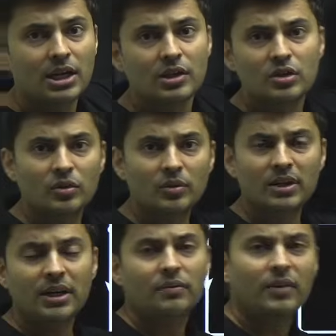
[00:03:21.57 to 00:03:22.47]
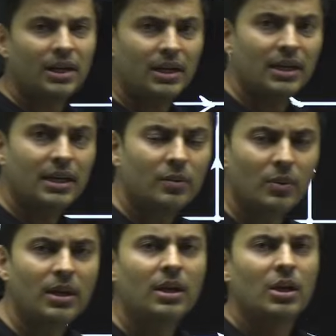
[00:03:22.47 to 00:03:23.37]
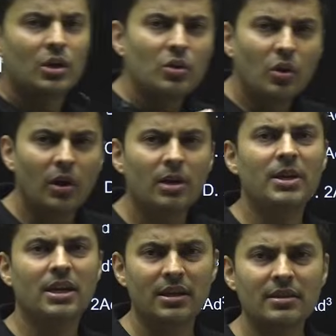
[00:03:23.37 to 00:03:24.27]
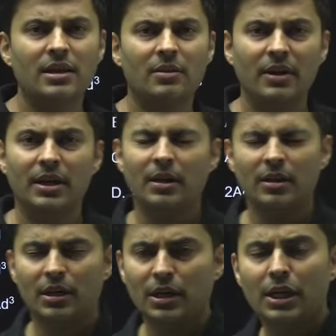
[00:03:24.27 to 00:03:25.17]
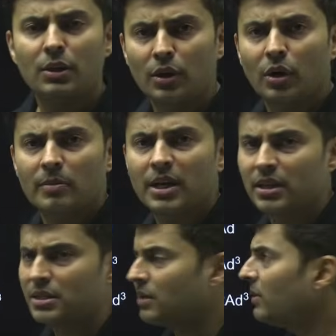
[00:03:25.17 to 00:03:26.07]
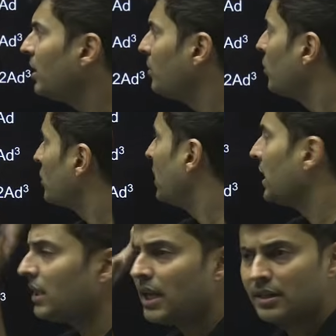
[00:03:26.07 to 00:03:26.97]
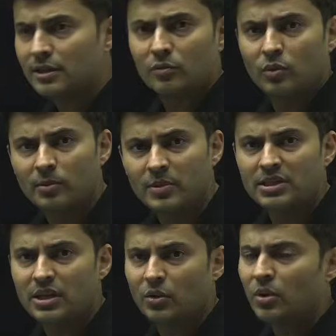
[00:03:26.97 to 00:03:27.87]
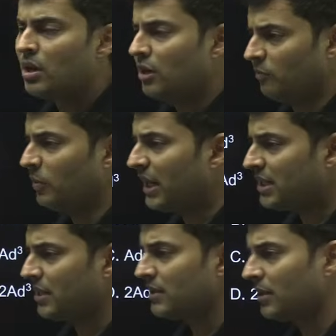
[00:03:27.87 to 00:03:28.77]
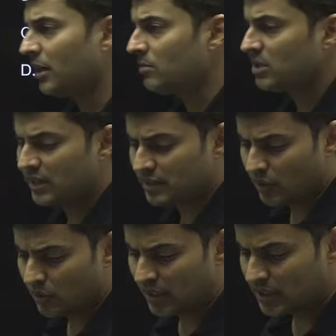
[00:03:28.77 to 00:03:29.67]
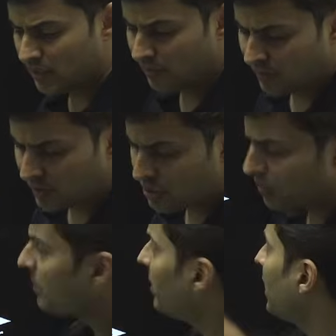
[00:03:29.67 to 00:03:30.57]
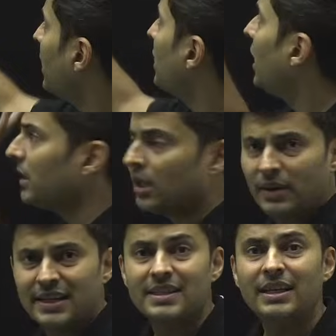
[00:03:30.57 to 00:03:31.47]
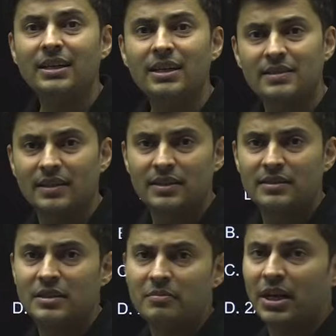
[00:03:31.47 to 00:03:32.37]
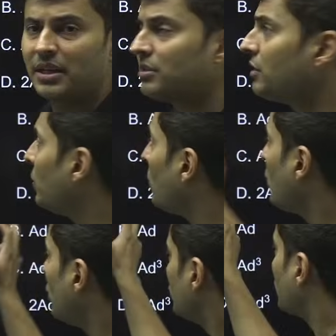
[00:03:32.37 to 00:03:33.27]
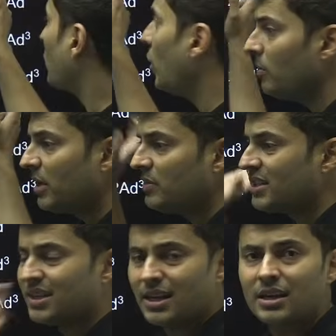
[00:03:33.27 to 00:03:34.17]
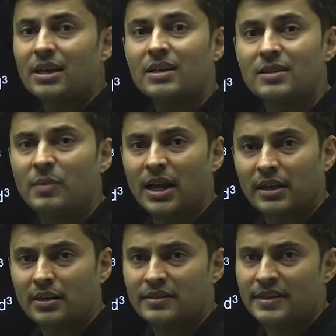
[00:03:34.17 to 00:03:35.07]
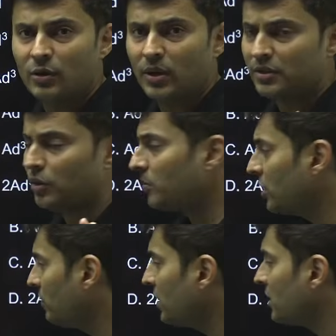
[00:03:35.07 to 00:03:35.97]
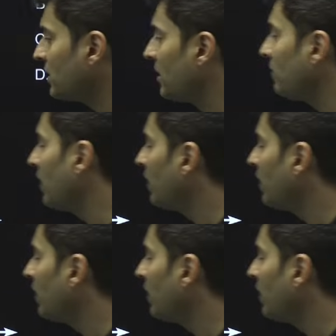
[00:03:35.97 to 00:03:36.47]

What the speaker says: So definitely it will not be conservative. Most likely the answer won't be 0. If by chance it comes as 0, that's a different story. But otherwise, it doesn't seem like 0. So common mistake is marking 0 as an option, which is definitely